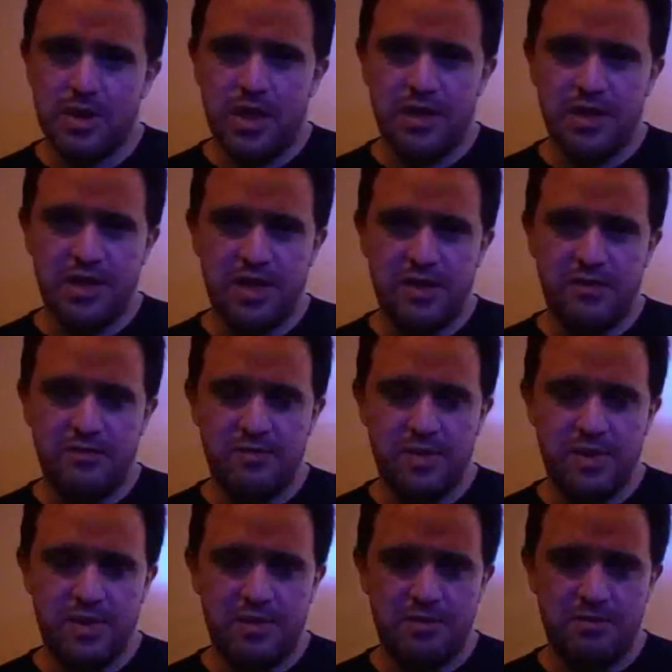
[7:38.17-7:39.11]
And they've
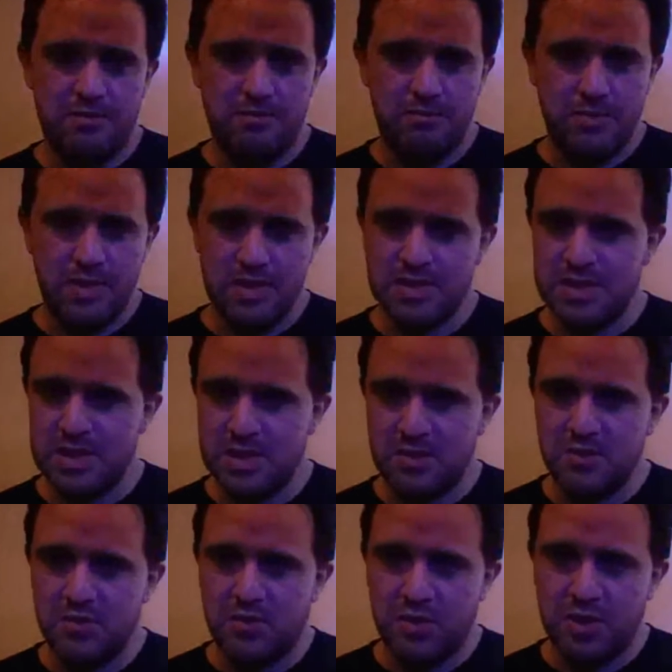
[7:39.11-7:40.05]
been
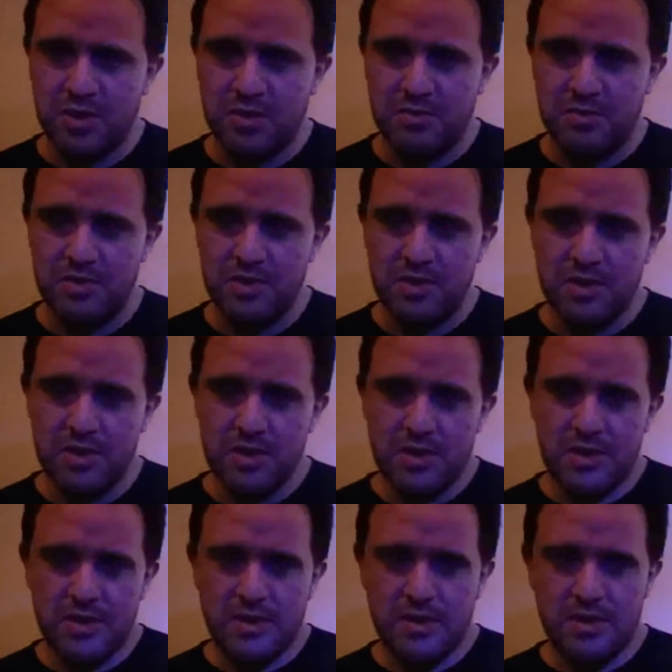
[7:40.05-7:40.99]
missing from
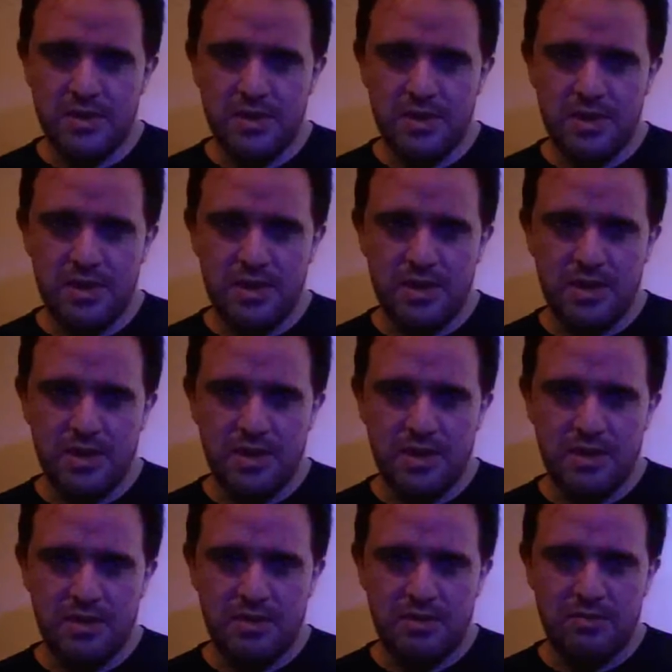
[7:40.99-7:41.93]
the
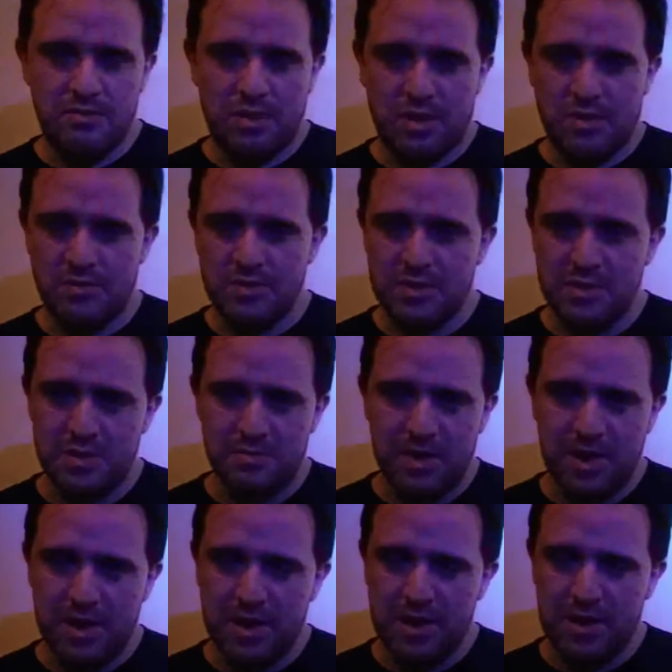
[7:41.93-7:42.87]
Marvel
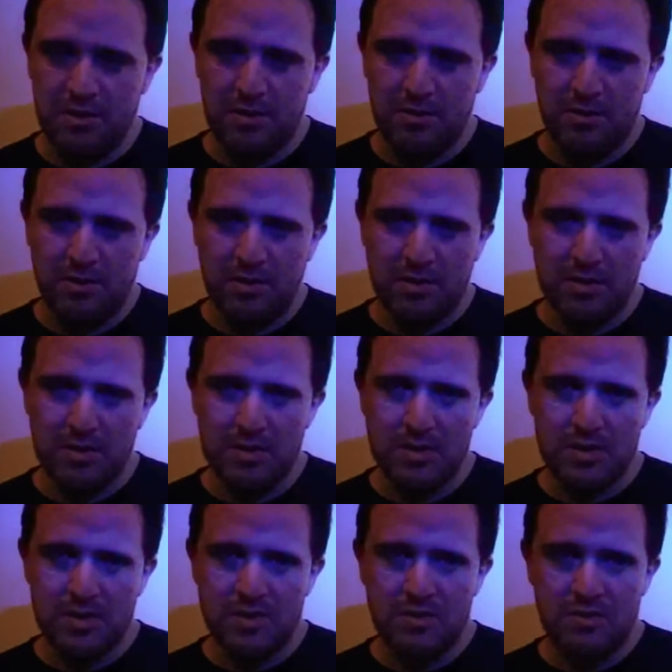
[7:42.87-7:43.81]
Cinematic
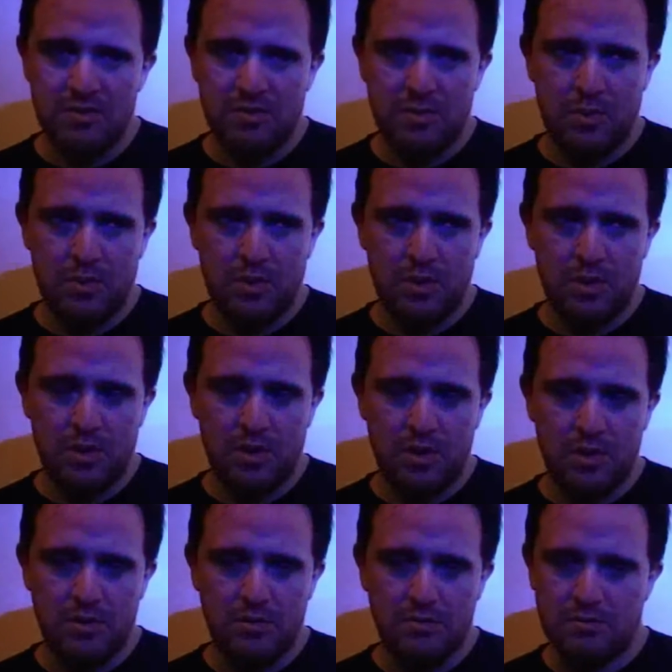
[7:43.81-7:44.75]
Universe
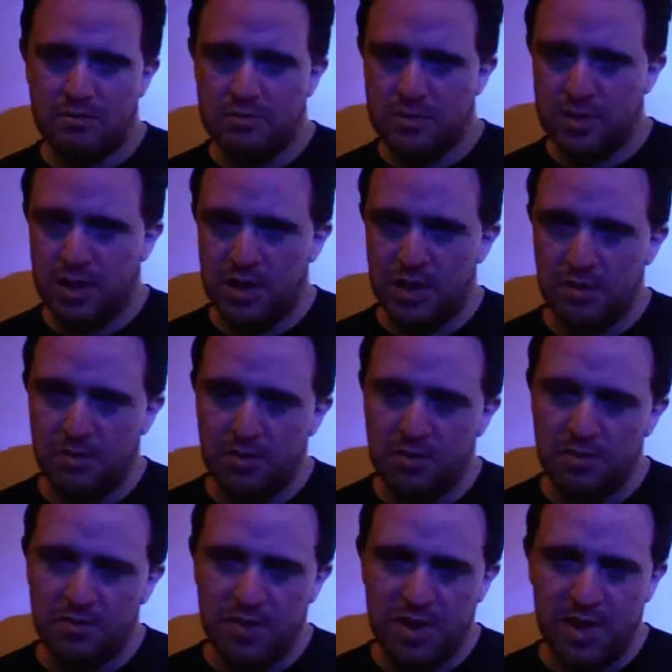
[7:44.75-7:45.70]
for a
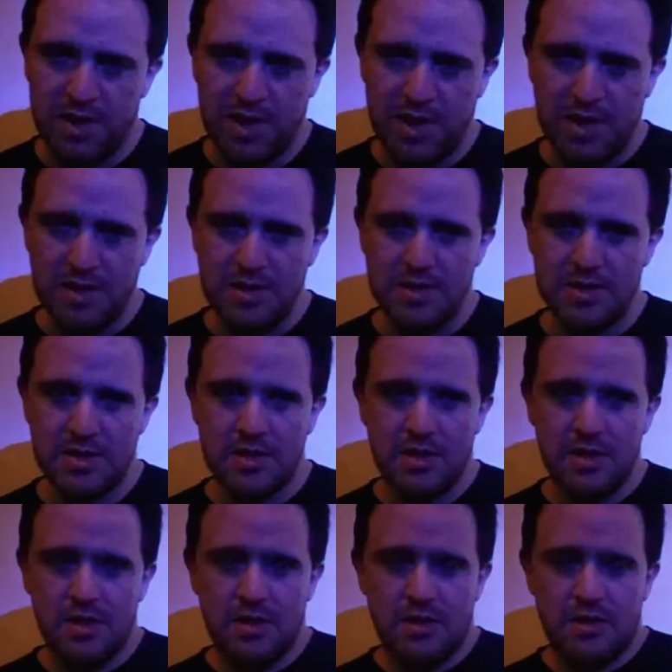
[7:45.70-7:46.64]
number of decades.